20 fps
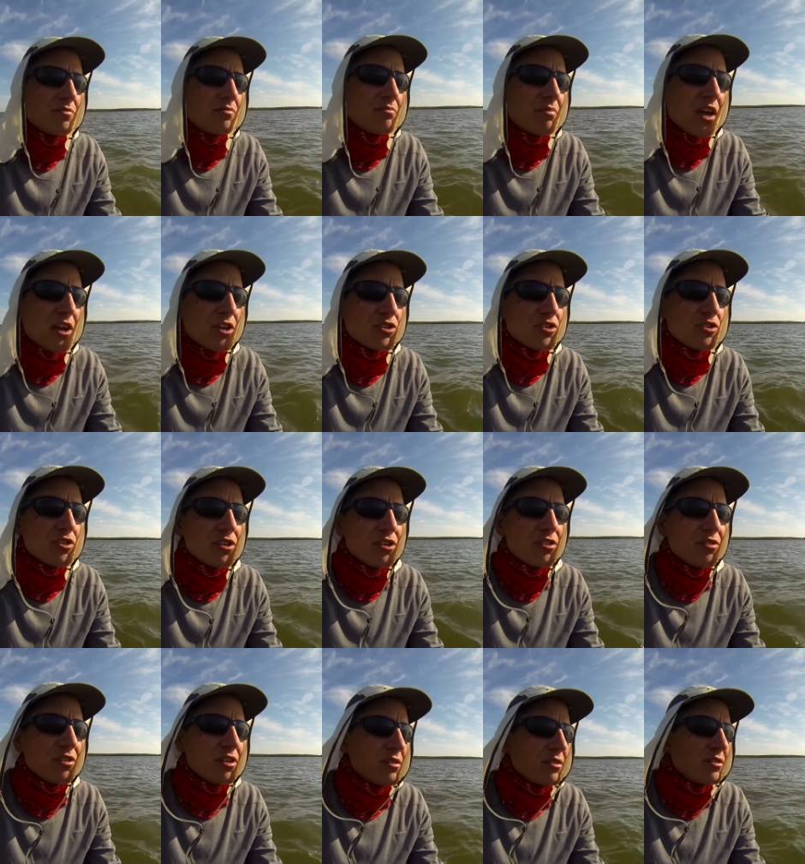make sure
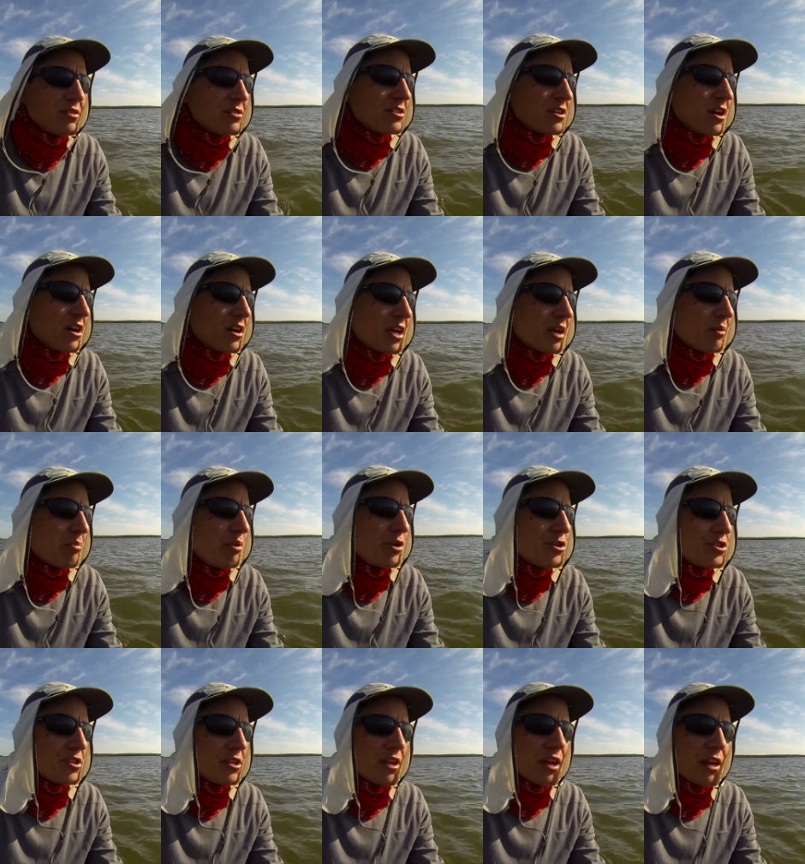you didn't get
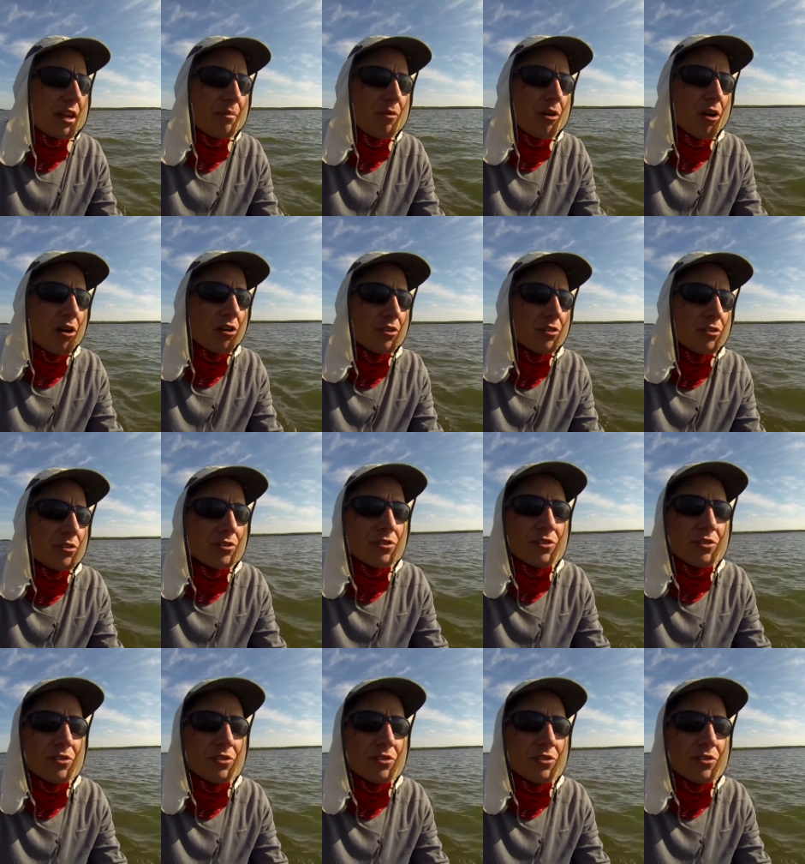pushed into any markers,